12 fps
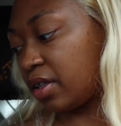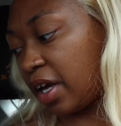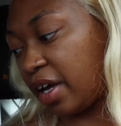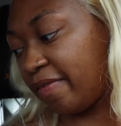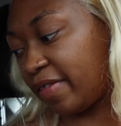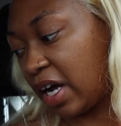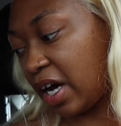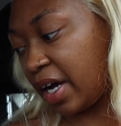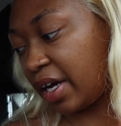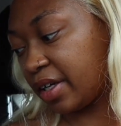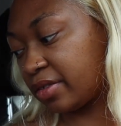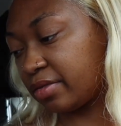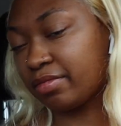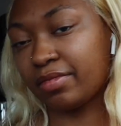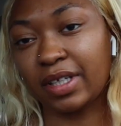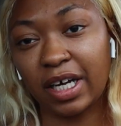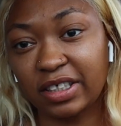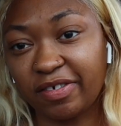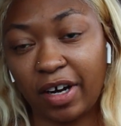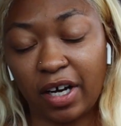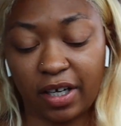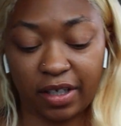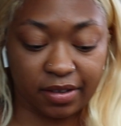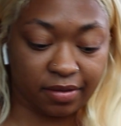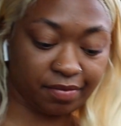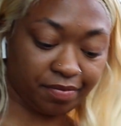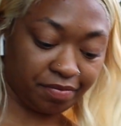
If not, that's fine.